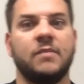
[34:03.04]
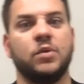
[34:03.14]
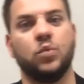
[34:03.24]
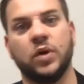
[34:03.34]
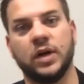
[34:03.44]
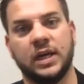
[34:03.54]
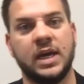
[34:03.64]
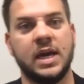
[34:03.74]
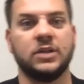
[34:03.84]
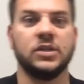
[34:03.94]
I've been
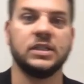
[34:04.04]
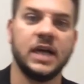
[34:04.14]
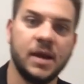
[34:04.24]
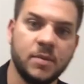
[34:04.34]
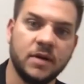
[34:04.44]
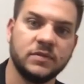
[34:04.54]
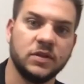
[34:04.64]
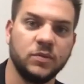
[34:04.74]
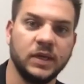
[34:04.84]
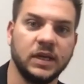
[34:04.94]
working. I took time off so
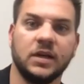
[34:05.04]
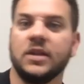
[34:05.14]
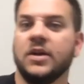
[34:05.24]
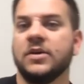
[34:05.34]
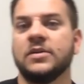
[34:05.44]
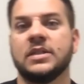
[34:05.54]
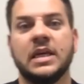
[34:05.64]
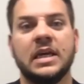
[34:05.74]
that we can close.